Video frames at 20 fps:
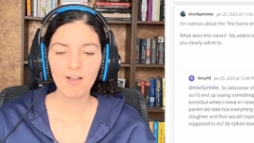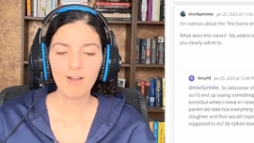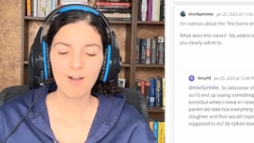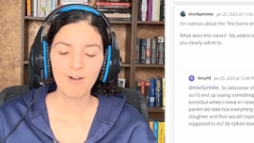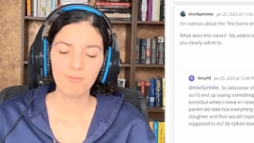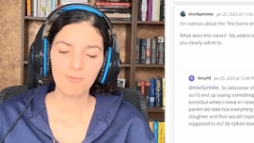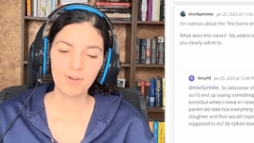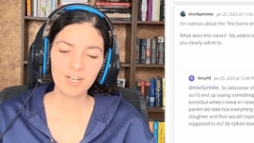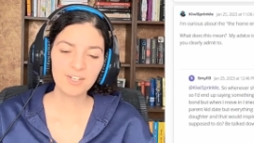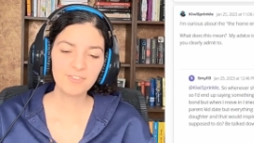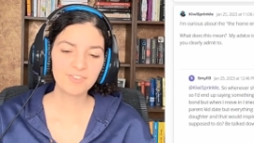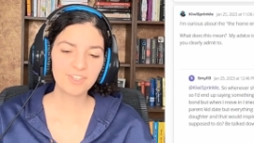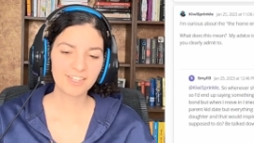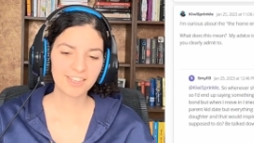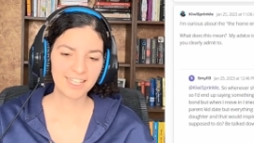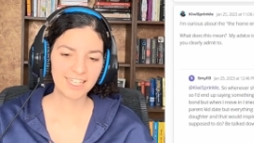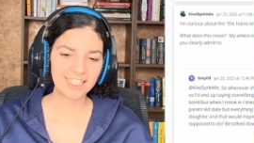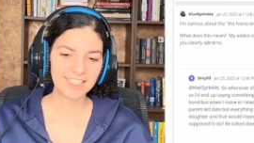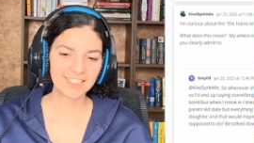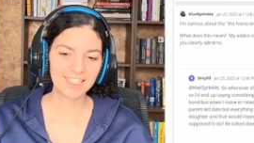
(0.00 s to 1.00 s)
One of the
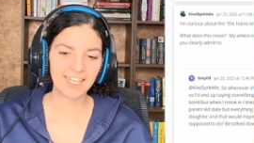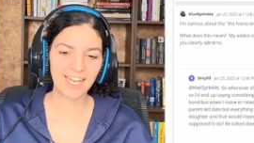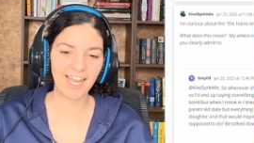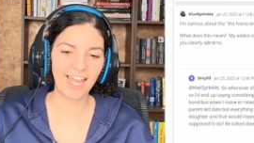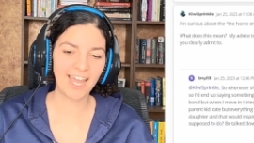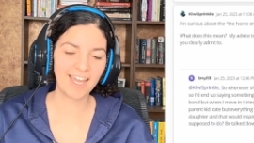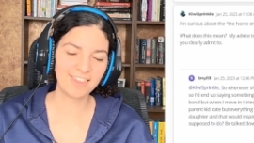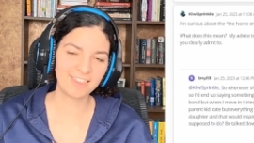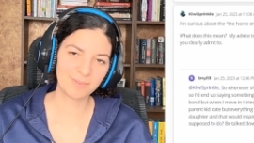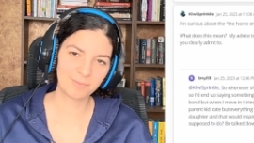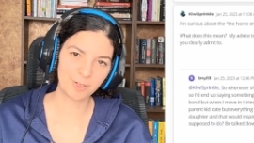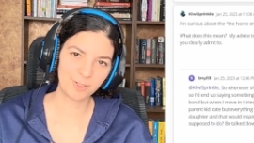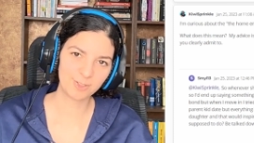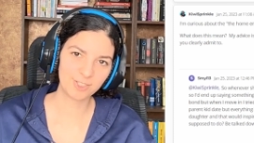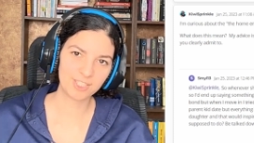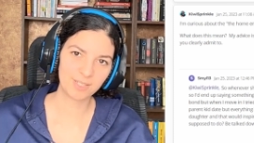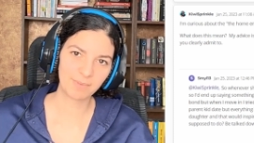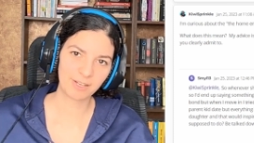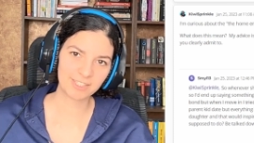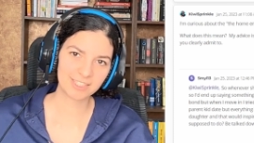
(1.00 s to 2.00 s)
things that I hate the
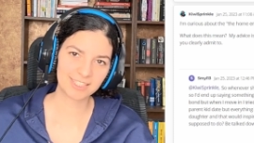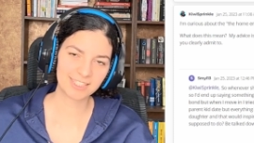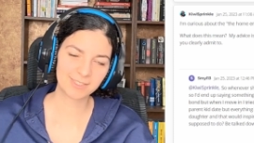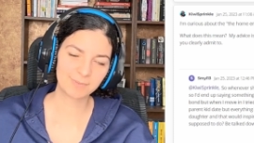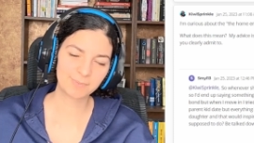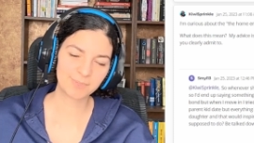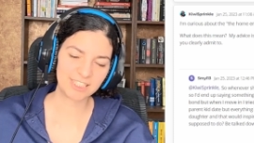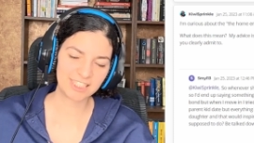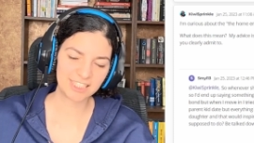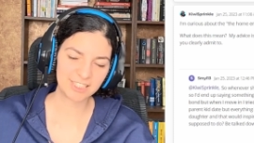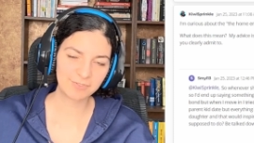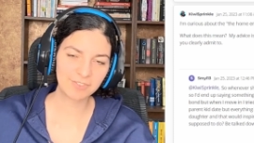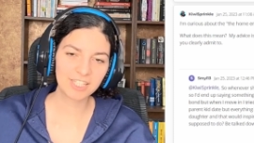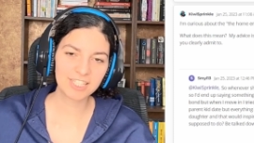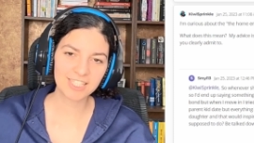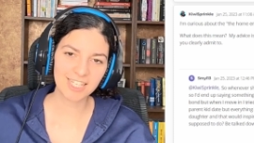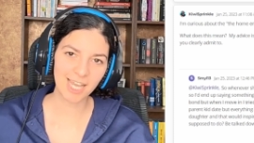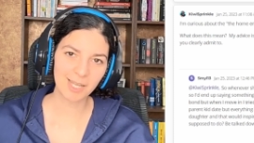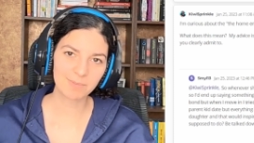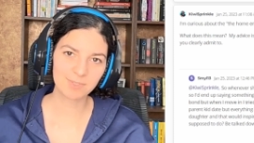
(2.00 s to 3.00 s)
most about
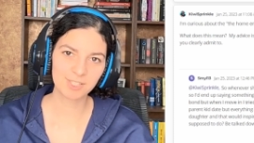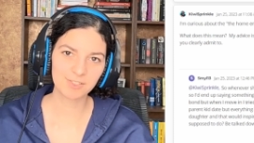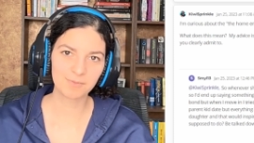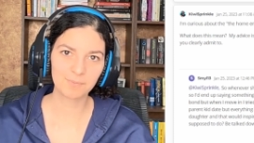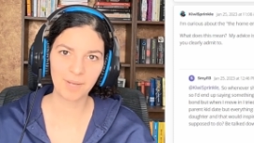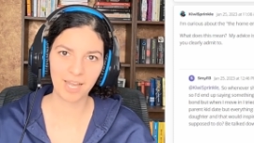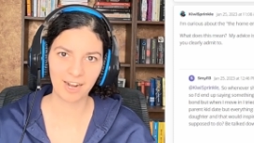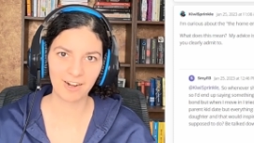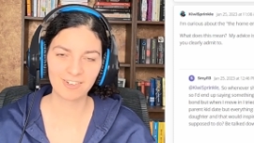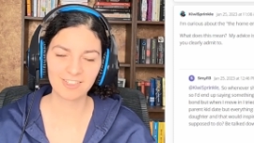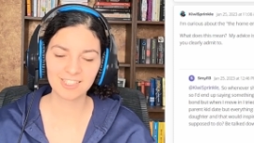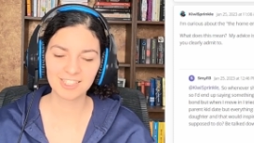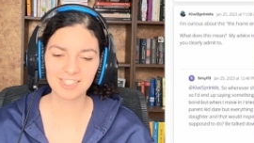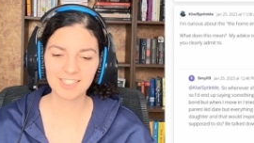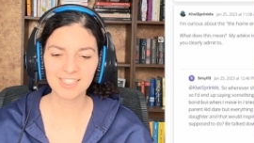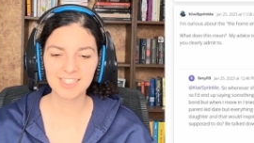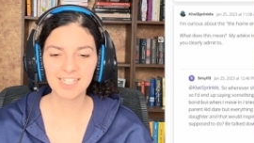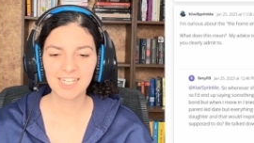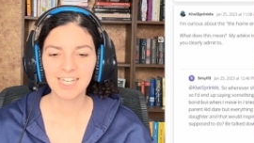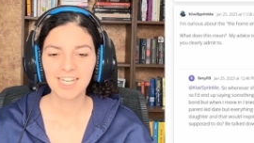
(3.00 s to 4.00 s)
specific types of
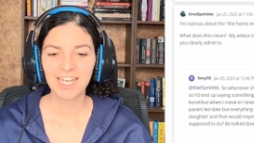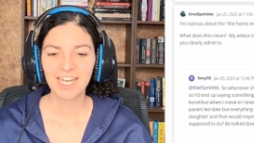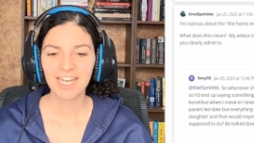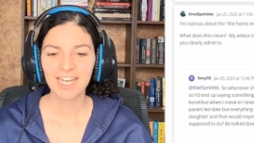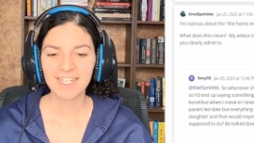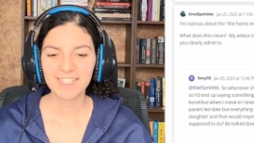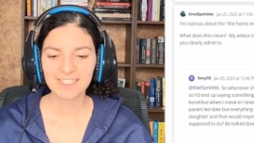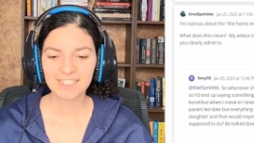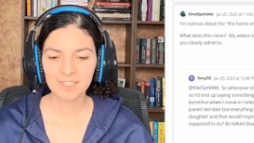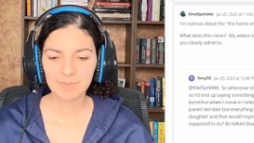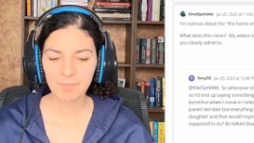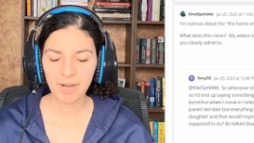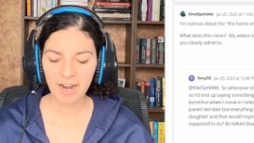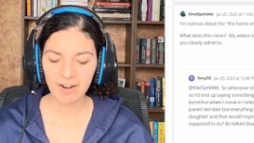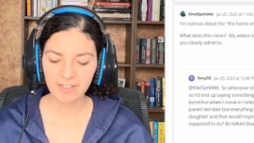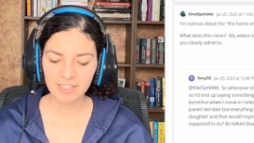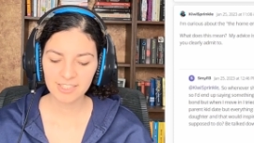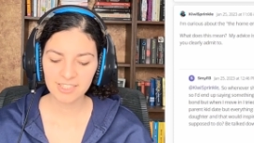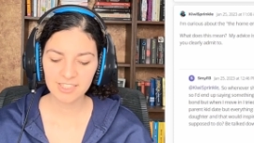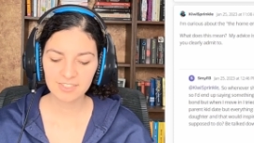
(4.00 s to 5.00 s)
parents is the
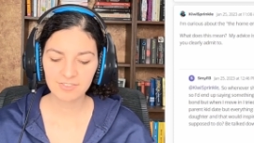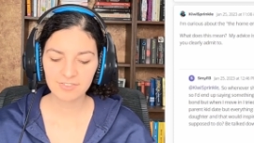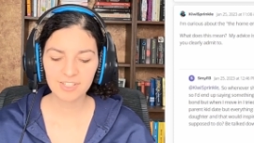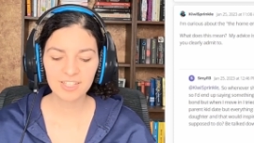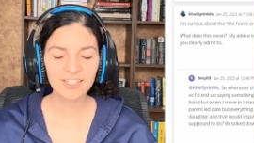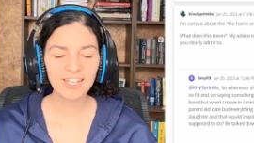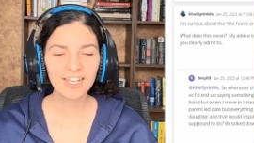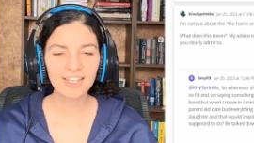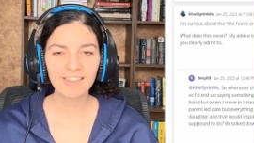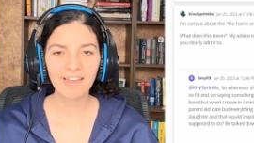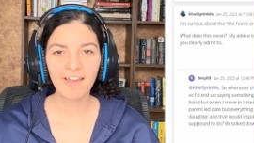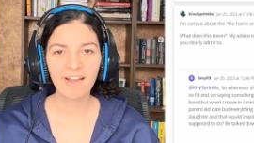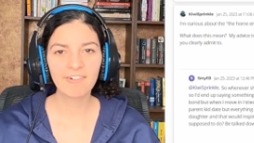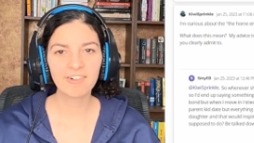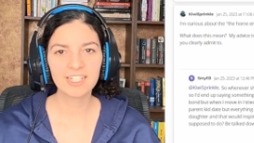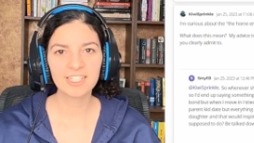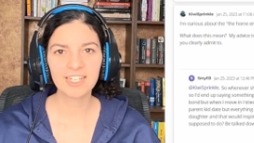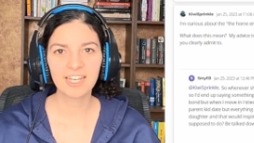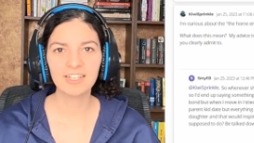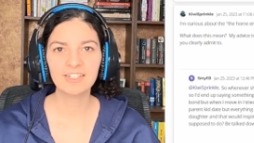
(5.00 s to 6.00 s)
parents that feel like they are
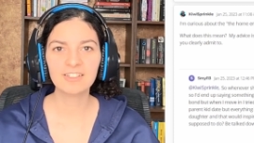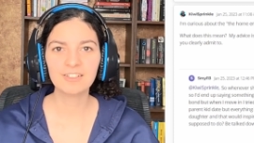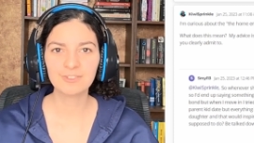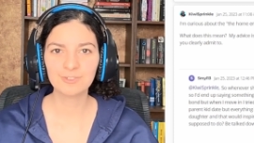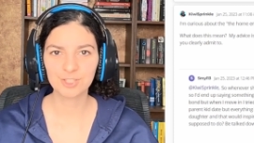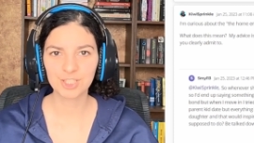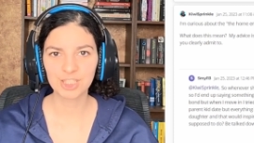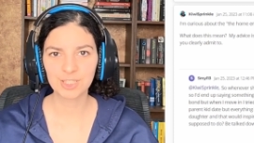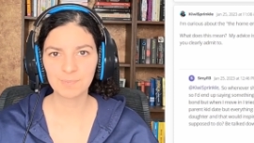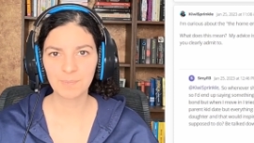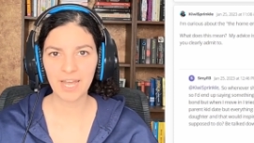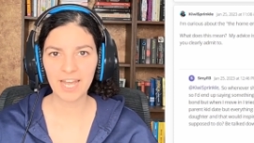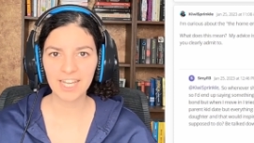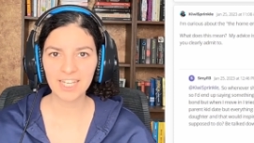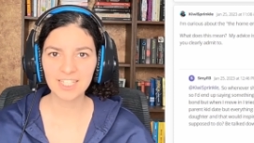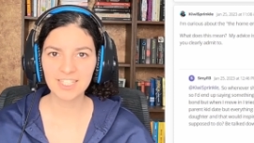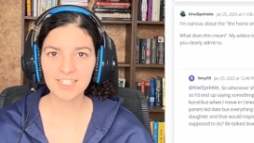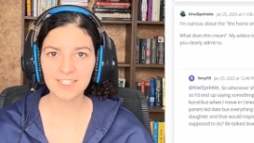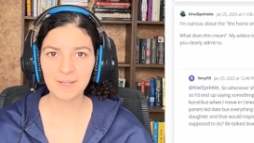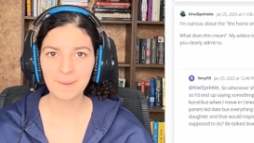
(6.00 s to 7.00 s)
entitled to
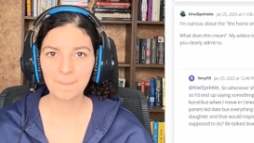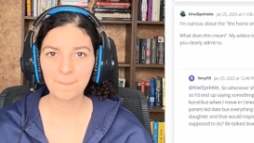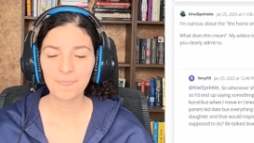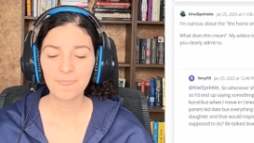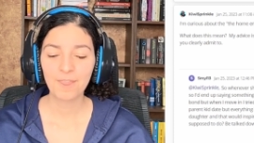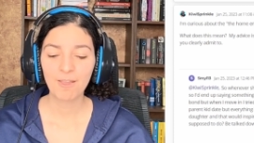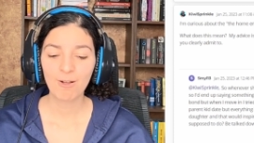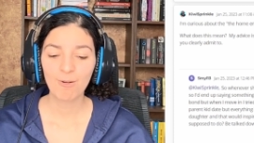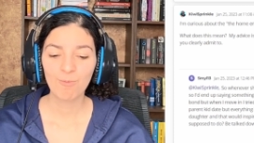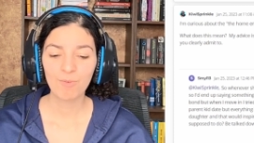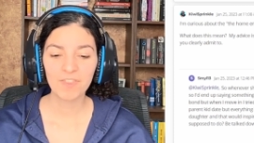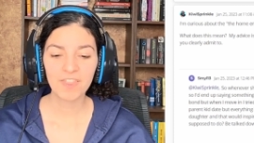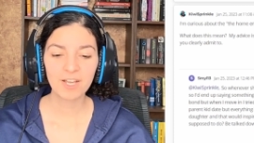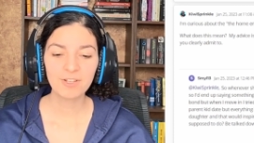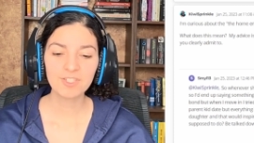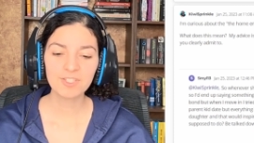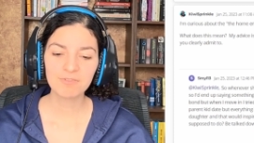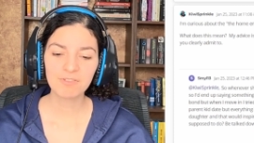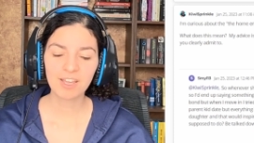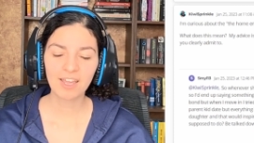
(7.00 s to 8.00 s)
respect
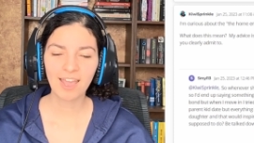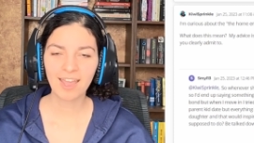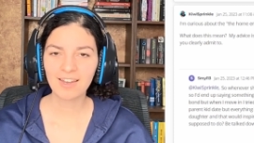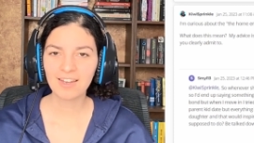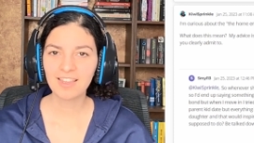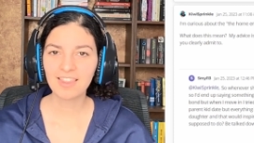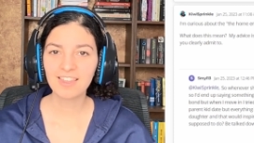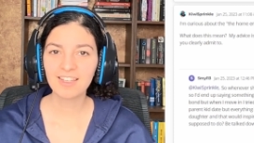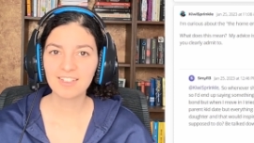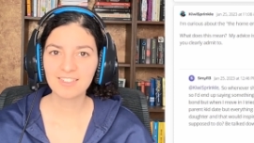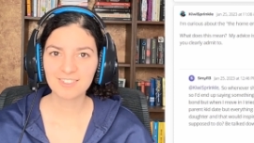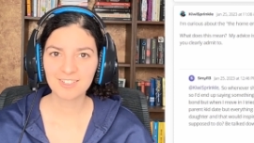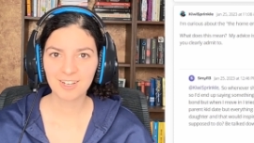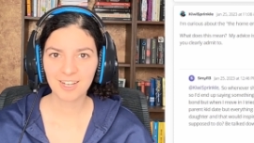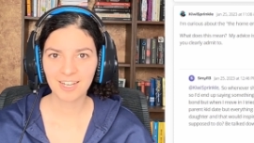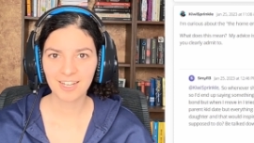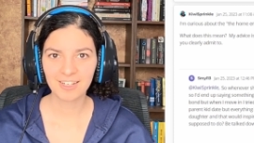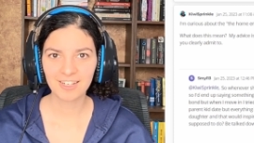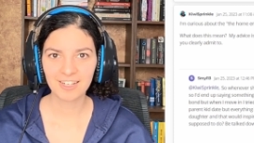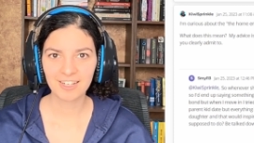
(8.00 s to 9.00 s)
without doing anything
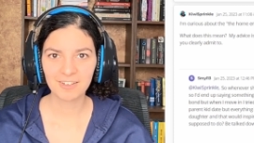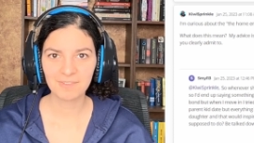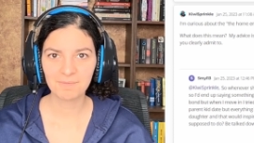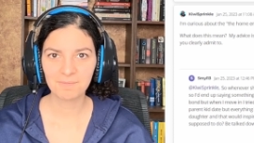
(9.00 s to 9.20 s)
to earn it.